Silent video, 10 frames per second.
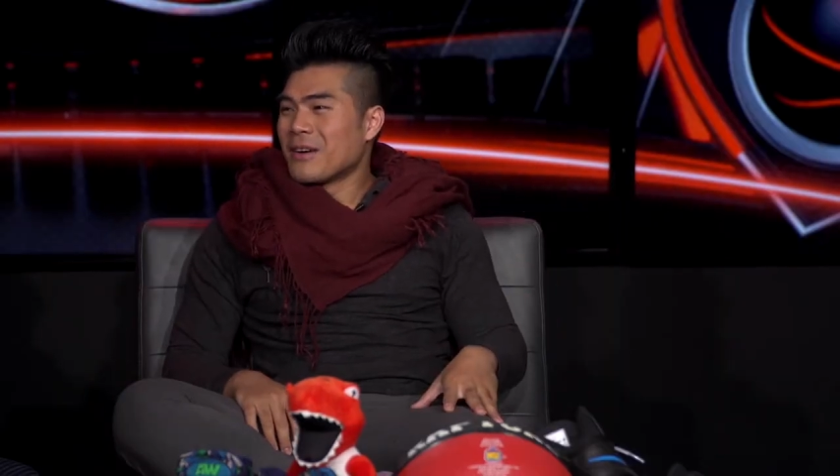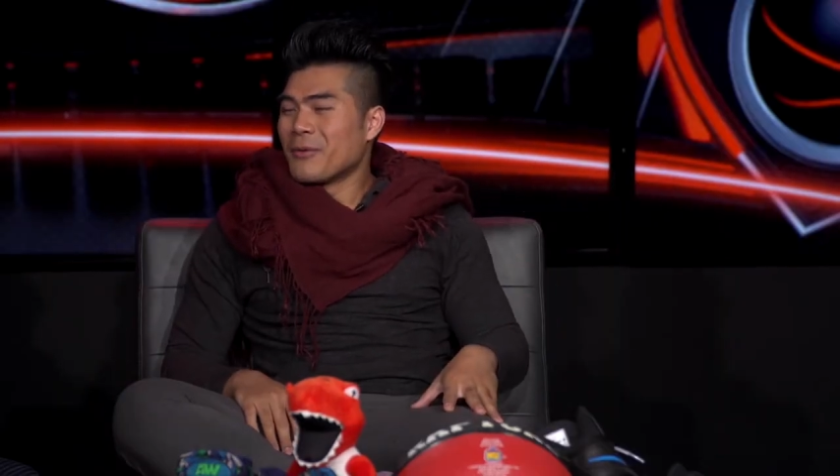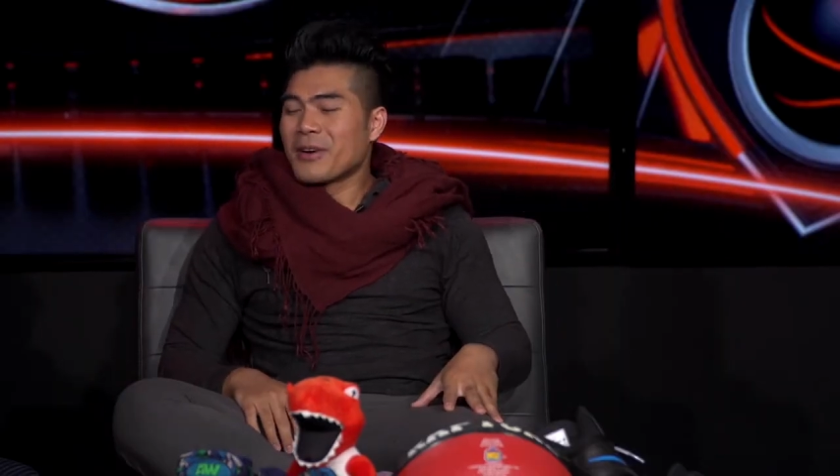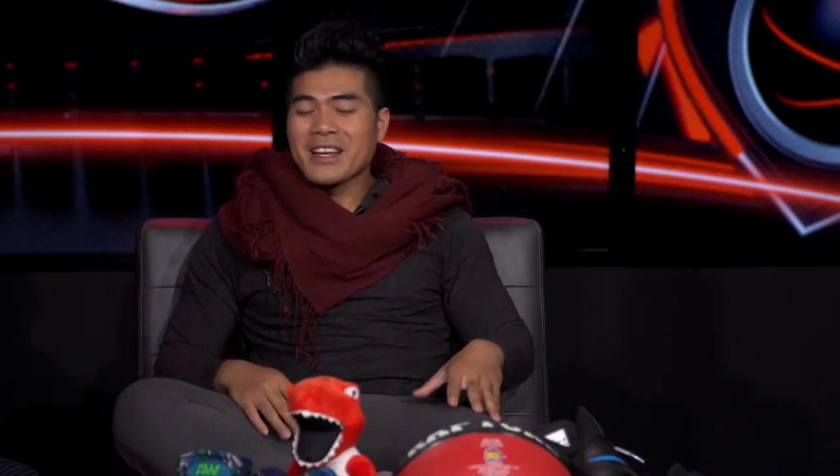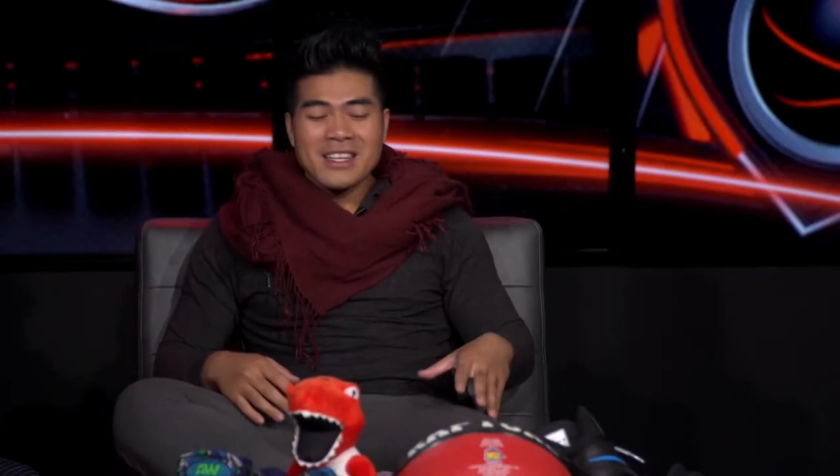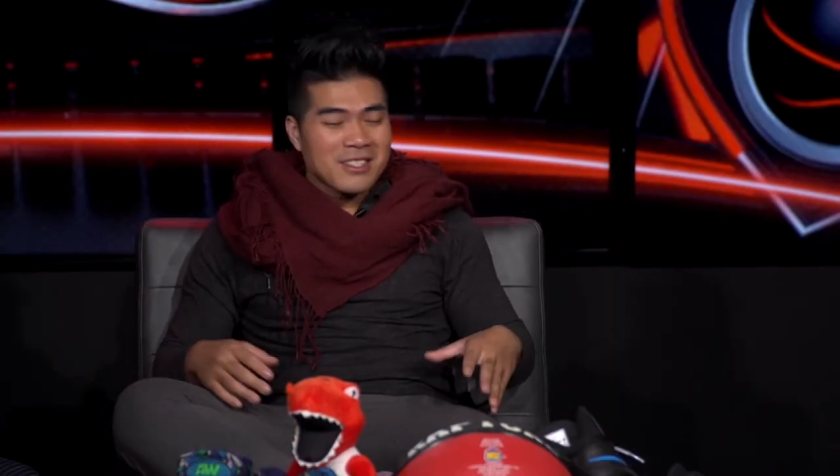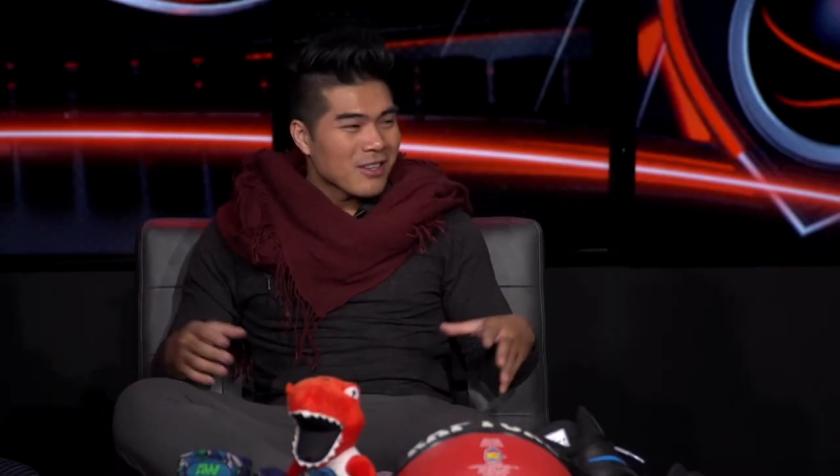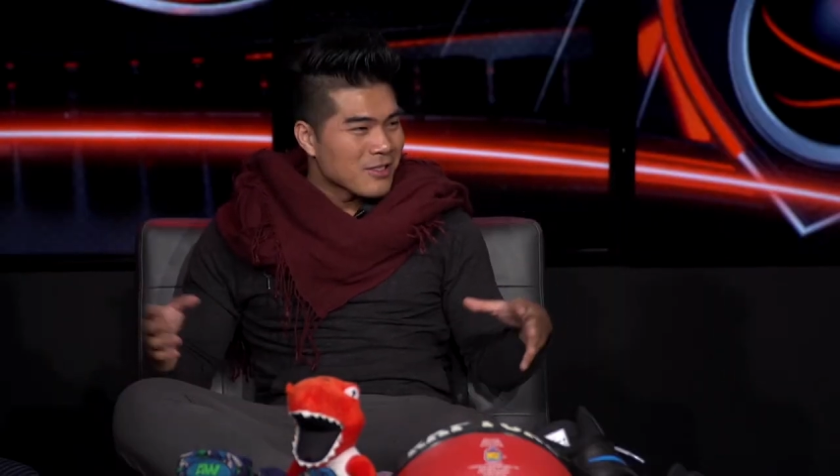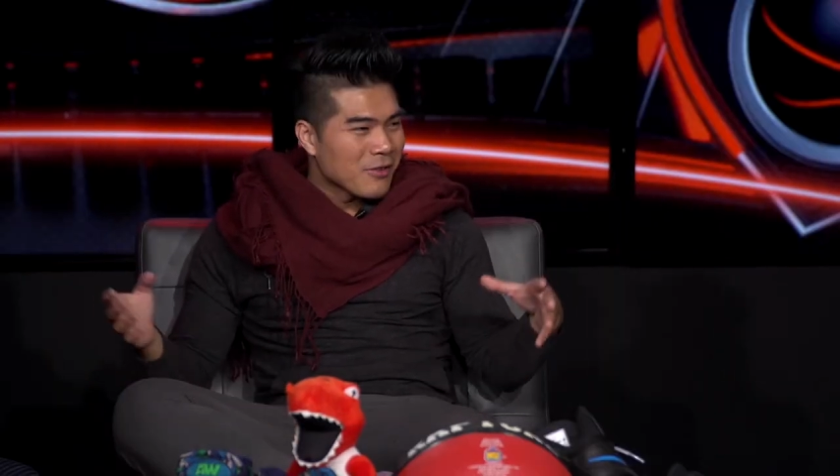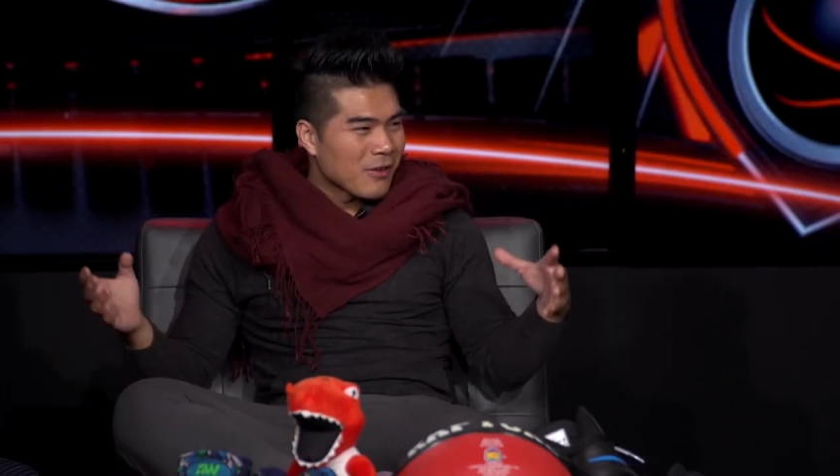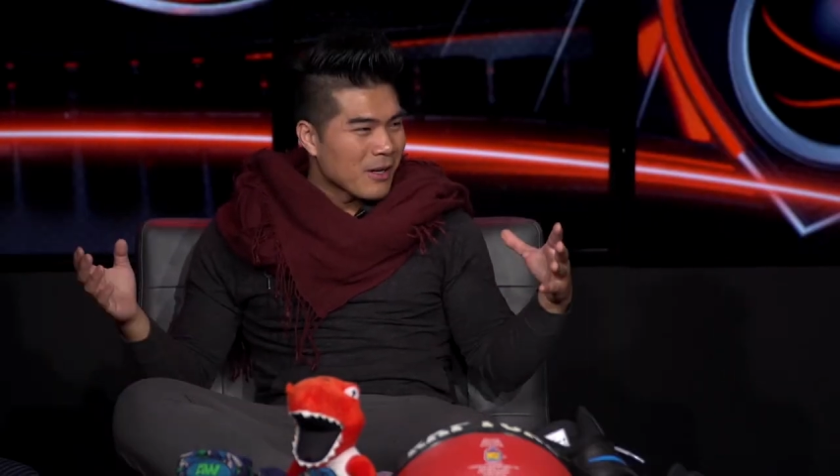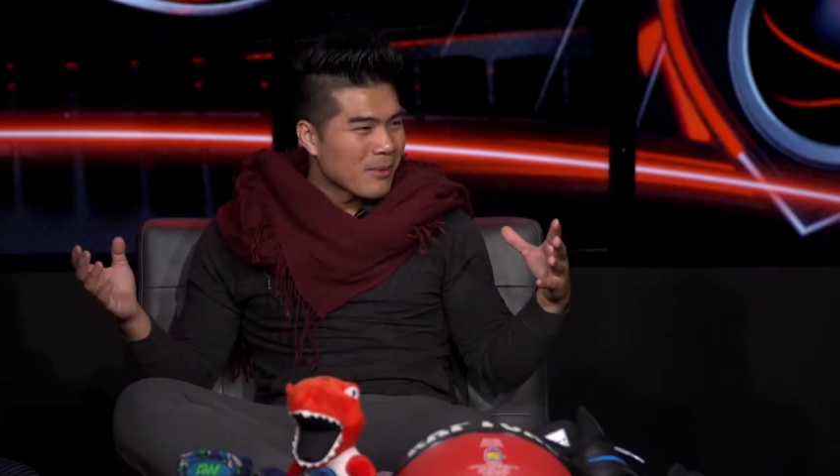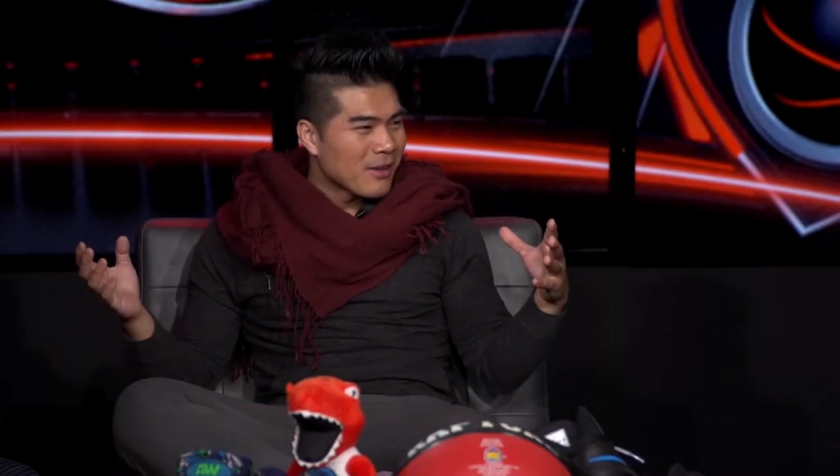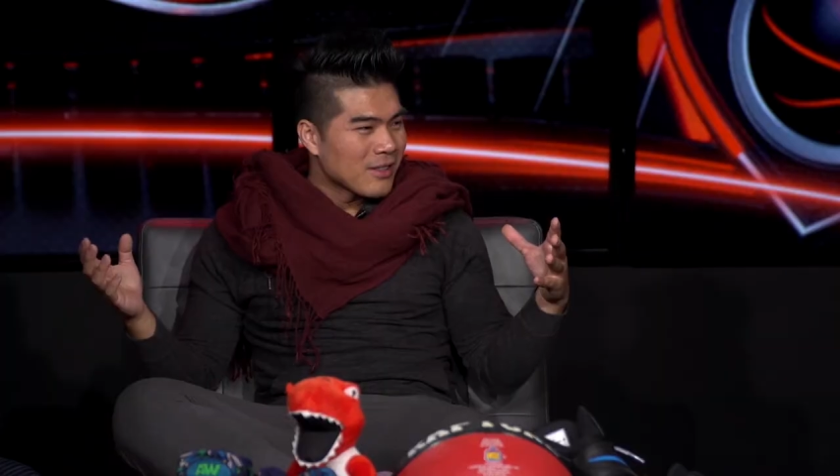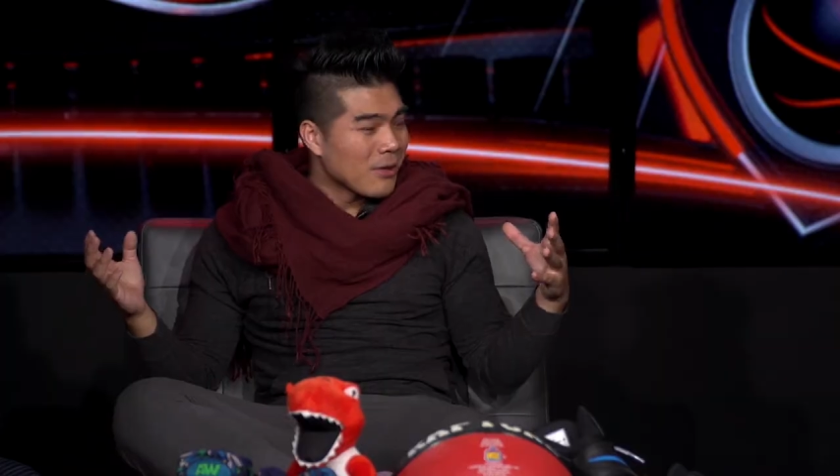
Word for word: What do you guys thought so far about